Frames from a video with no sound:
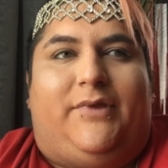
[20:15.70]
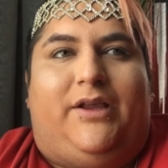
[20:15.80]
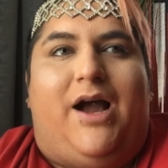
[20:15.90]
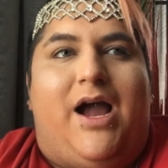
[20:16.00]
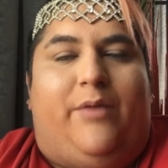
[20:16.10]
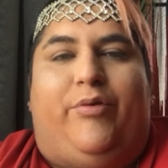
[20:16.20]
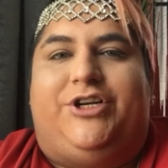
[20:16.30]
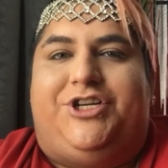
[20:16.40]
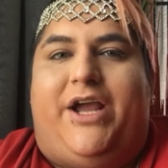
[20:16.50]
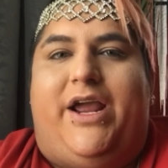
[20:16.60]
I
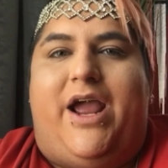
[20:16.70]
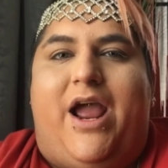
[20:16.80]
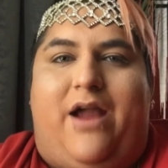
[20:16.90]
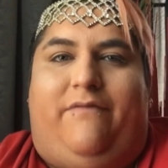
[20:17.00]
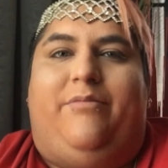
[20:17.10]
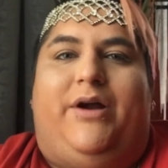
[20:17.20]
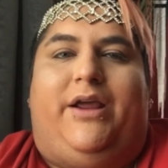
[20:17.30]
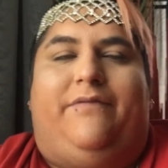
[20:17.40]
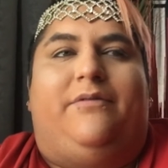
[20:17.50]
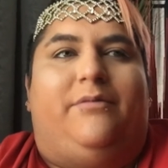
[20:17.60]
appreciate everybody
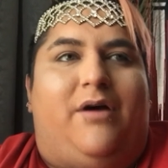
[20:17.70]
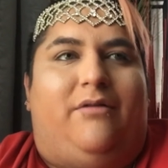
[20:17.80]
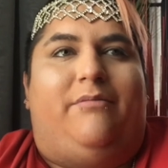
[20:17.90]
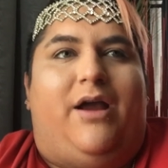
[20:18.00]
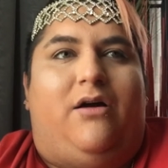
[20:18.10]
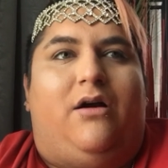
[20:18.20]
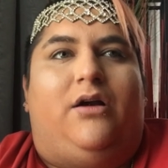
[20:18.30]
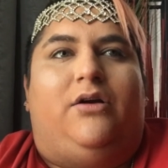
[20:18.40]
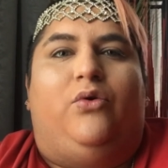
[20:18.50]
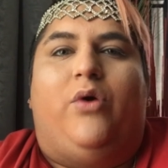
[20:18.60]
from the bottom of my heart
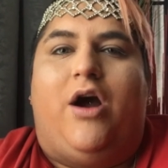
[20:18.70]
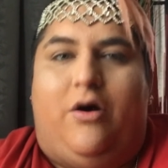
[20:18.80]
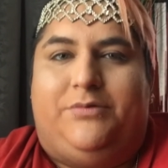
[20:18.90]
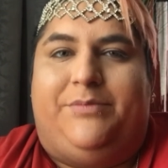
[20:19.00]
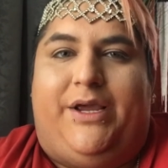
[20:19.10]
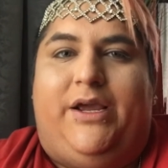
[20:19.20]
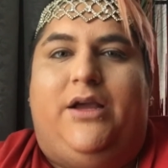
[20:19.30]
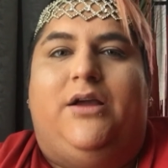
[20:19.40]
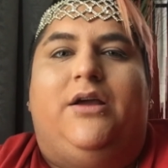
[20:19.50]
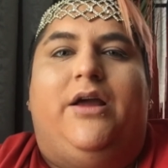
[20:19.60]
who helped me
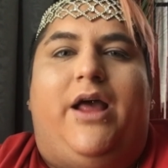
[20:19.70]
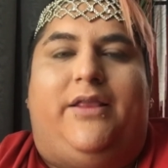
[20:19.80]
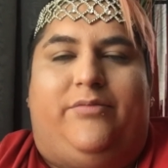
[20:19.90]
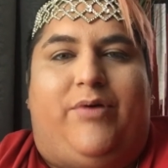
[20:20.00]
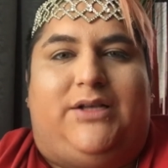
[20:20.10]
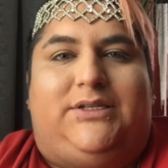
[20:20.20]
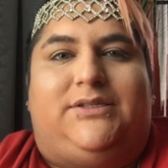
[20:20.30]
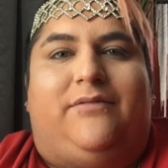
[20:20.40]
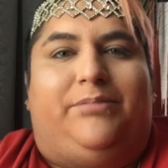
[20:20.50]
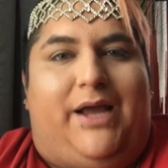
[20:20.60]
in the process
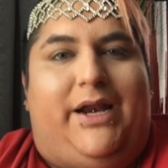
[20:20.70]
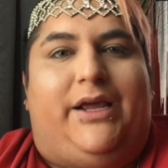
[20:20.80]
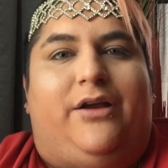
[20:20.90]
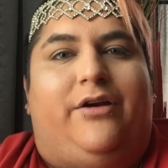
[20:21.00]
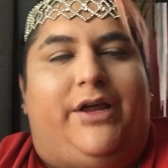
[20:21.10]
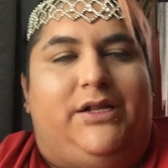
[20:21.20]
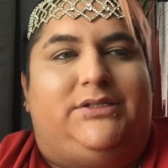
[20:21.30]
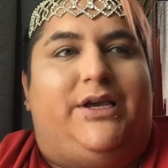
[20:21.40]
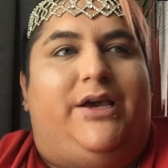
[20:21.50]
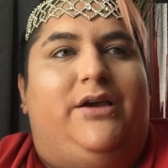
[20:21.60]
of planning her quince.
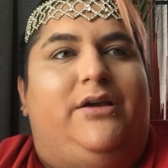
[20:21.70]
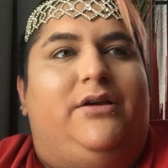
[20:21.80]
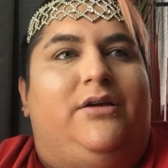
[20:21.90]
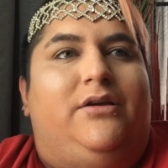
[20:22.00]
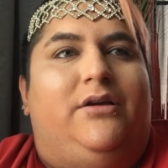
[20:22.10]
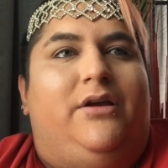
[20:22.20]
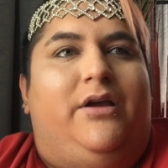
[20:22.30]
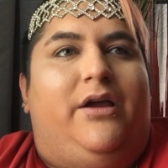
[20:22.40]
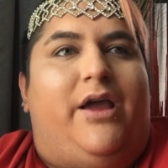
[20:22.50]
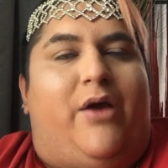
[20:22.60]

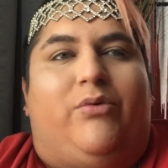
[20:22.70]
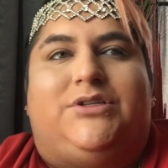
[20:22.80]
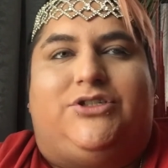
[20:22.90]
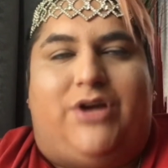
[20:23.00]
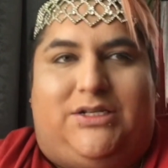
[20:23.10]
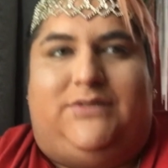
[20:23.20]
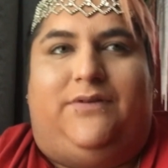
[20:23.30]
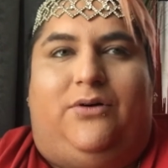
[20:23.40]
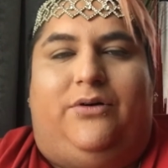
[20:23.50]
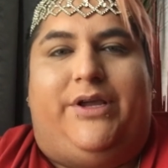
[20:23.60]
It was
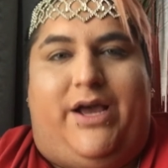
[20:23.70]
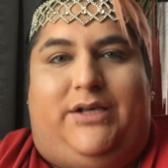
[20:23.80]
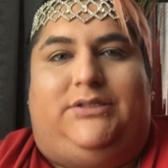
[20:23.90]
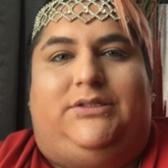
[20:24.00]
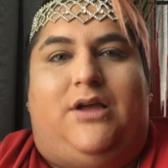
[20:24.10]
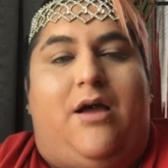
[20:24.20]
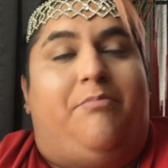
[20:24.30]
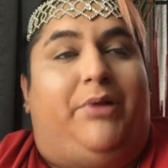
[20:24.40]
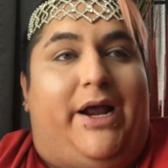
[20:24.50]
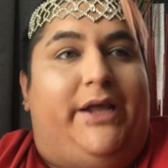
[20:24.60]
stressful, yes.
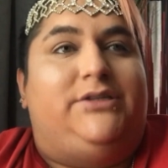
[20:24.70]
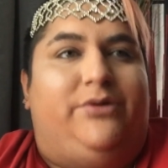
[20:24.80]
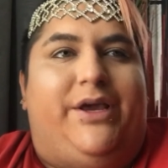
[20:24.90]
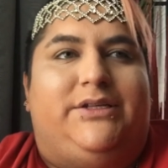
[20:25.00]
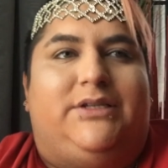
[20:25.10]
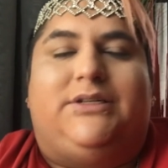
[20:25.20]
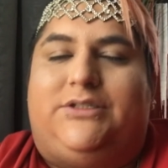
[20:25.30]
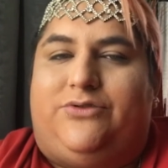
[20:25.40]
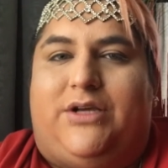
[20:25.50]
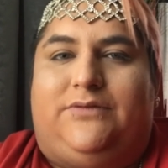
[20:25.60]
Planning two quinces is
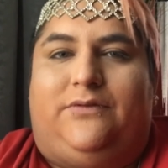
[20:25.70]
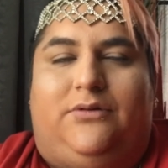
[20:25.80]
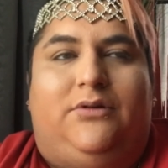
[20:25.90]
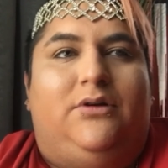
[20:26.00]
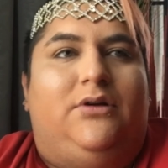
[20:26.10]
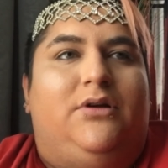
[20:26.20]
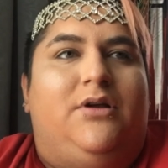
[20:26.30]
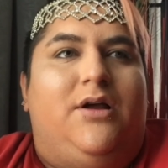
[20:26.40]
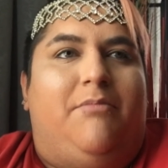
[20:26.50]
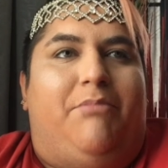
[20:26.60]
stressful,
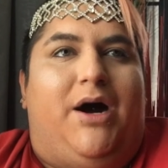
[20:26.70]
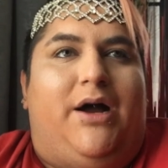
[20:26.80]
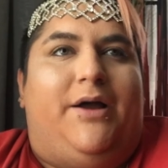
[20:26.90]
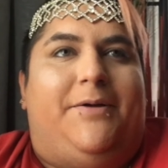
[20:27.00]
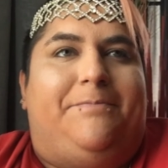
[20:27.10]
but